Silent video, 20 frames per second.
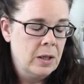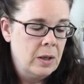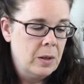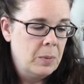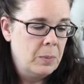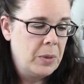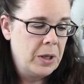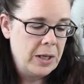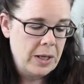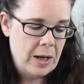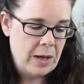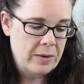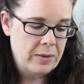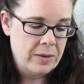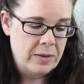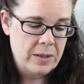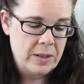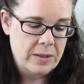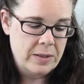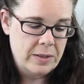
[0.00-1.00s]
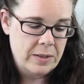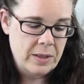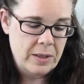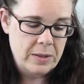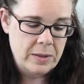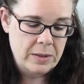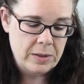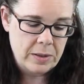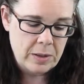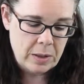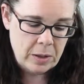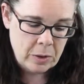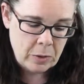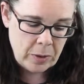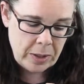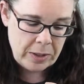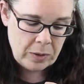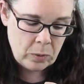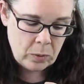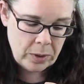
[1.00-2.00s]
But yeah, this is a
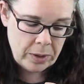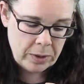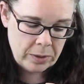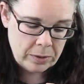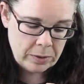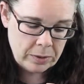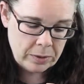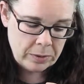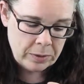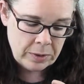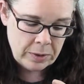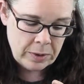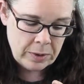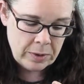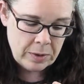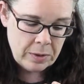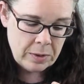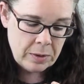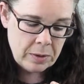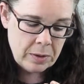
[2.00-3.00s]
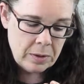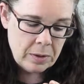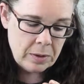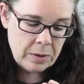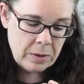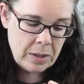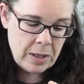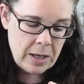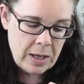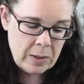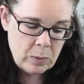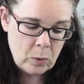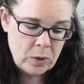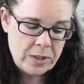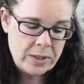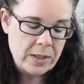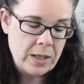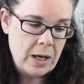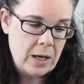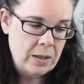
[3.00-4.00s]
great oil, and
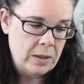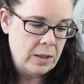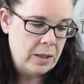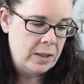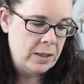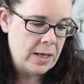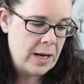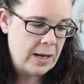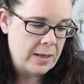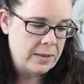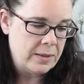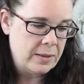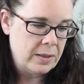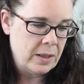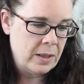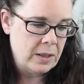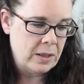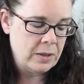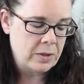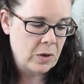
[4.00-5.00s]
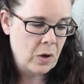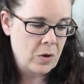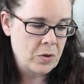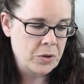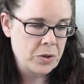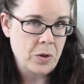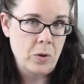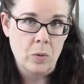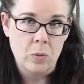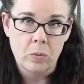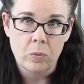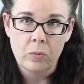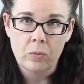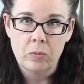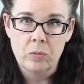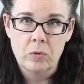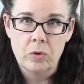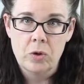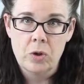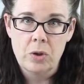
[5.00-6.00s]
once again, yes, it is also
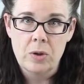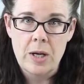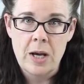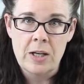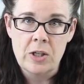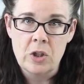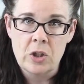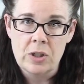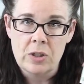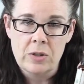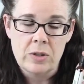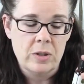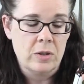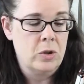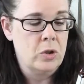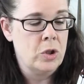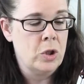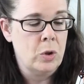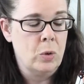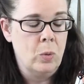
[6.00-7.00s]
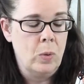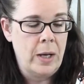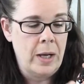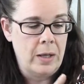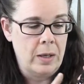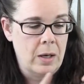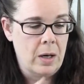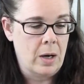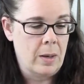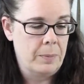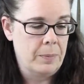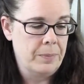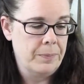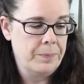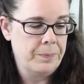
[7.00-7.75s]
ages 2 and up.